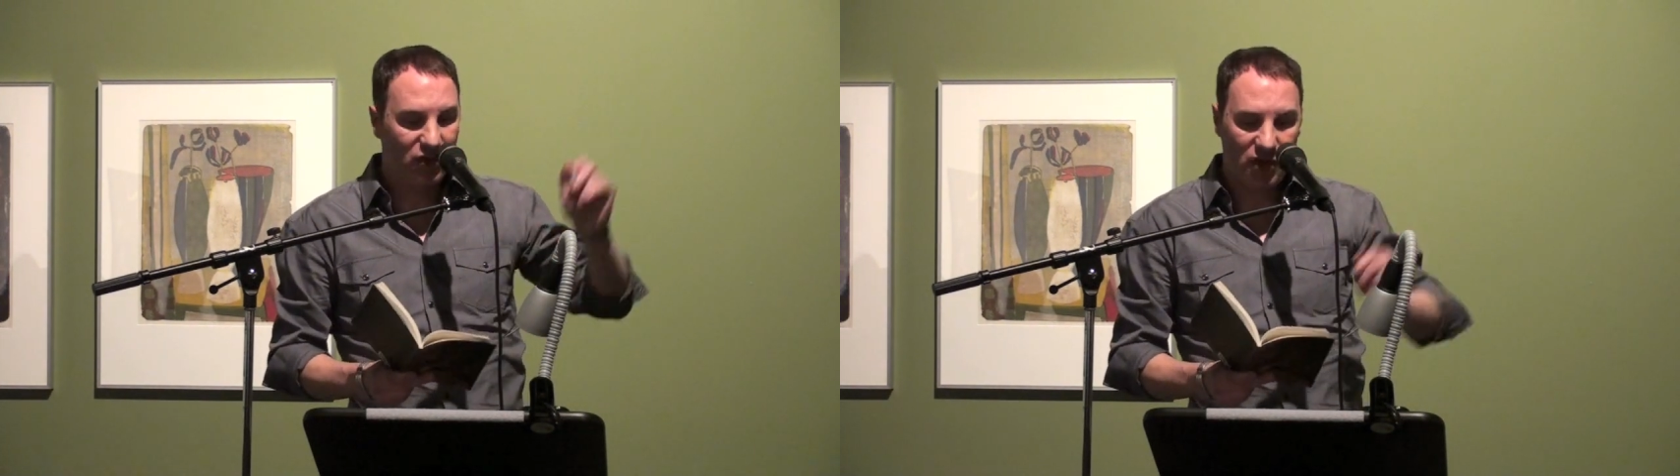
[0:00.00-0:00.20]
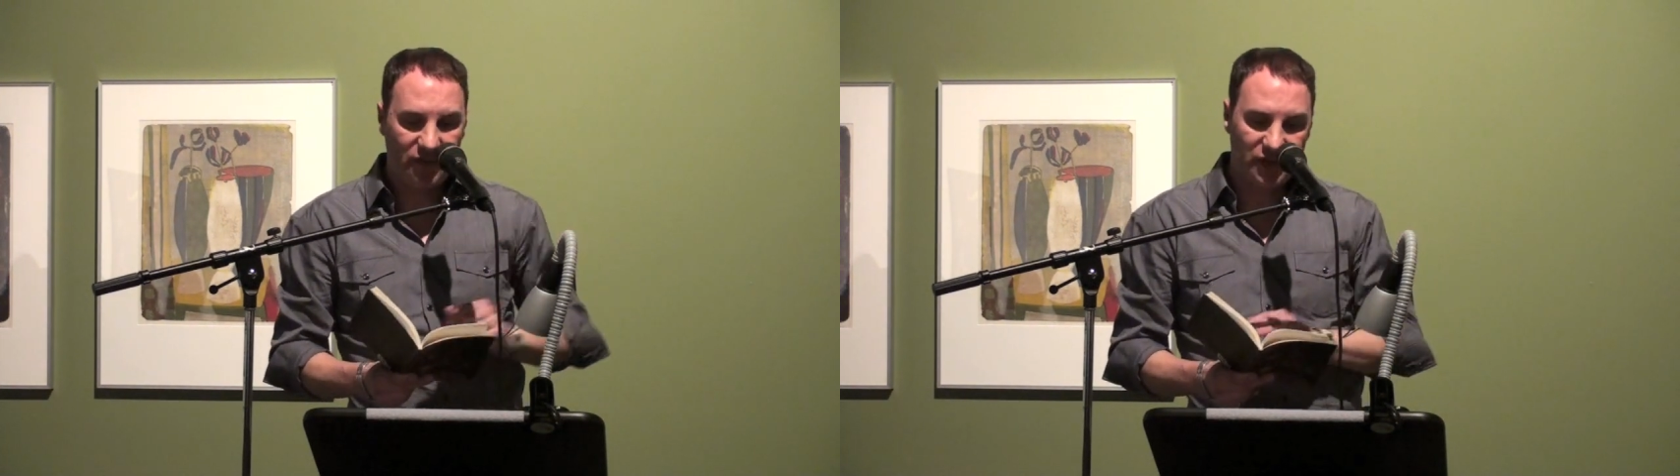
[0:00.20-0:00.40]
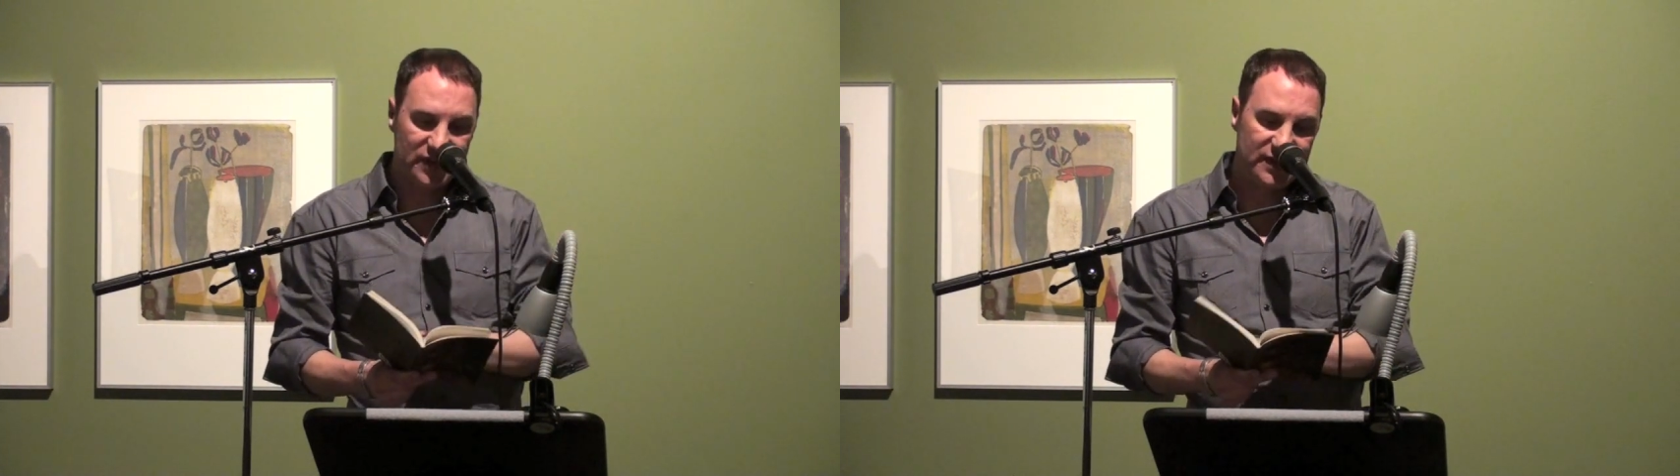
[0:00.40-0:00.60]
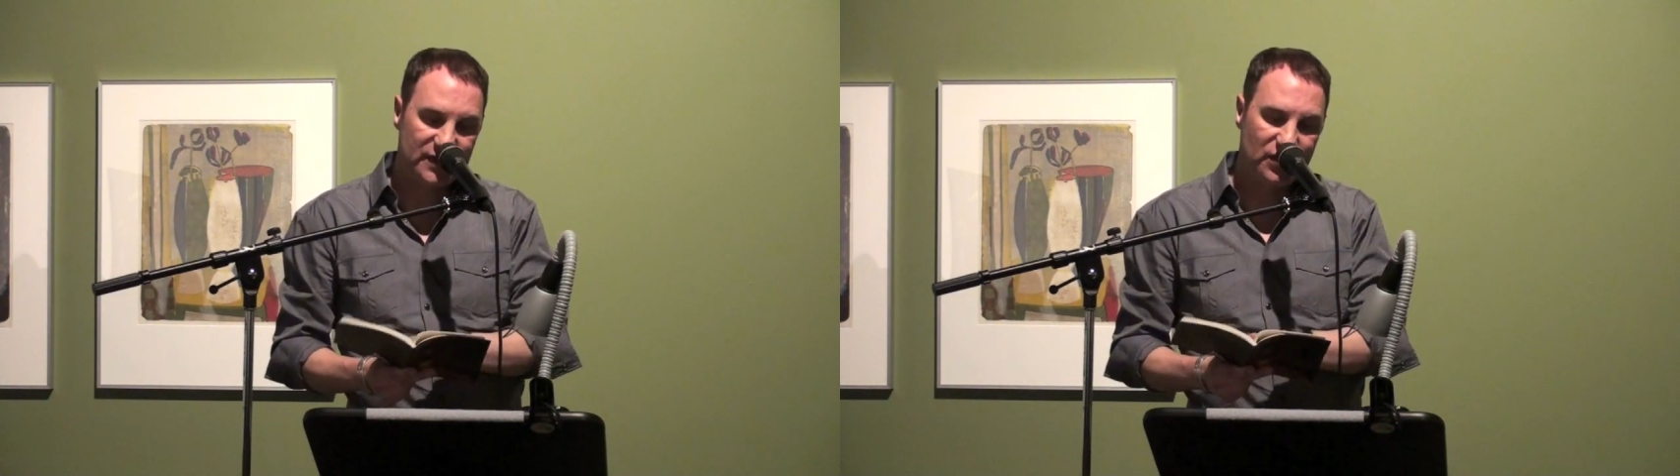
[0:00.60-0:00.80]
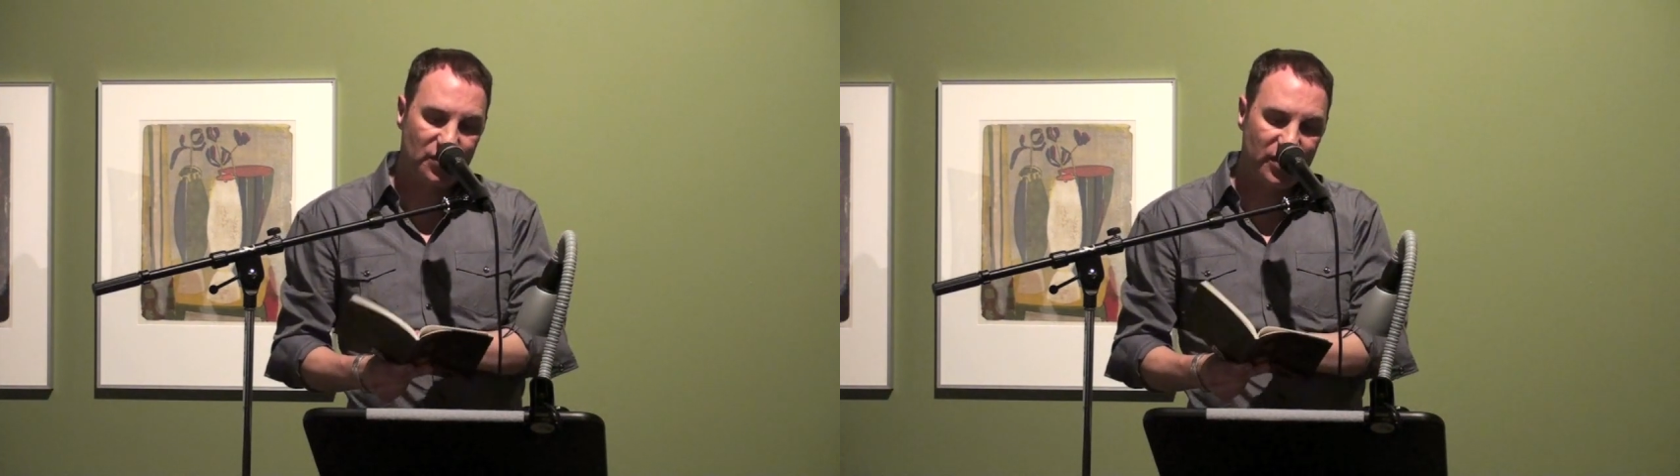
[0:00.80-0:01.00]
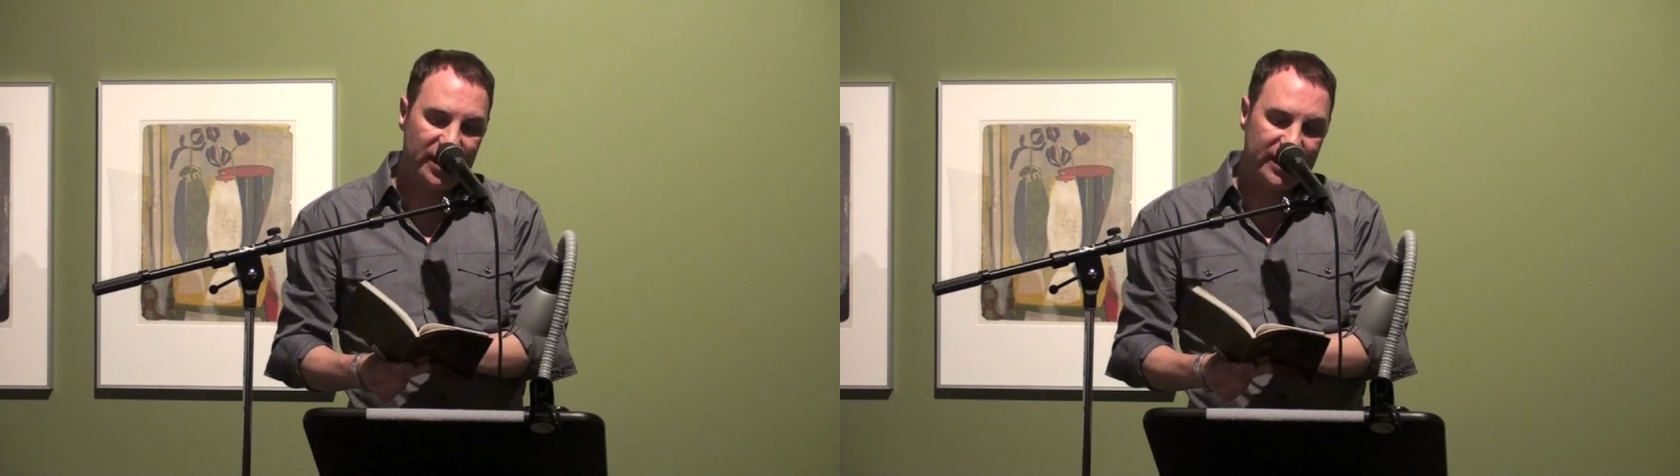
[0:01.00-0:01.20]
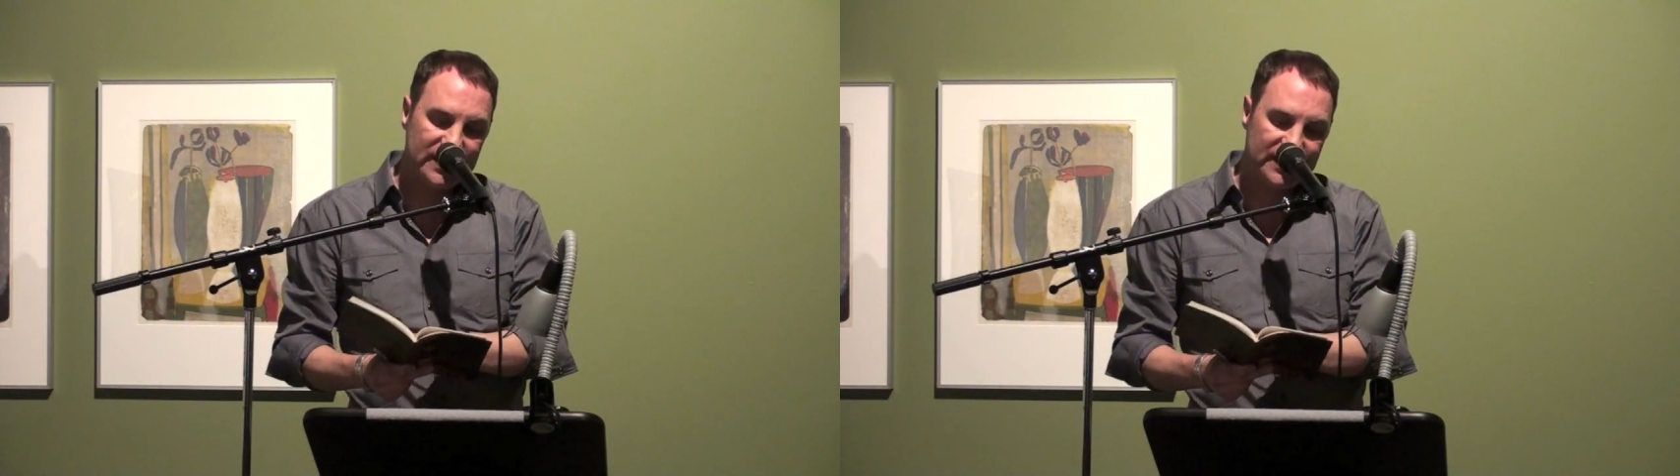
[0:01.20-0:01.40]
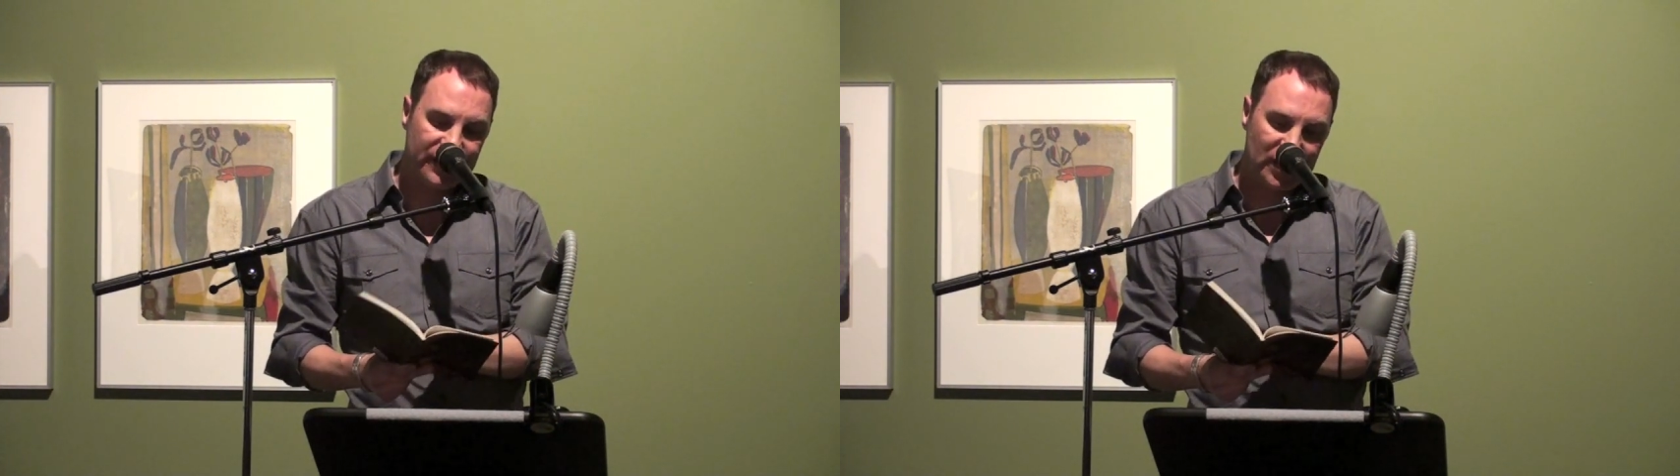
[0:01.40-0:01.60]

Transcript: at conferences or readings.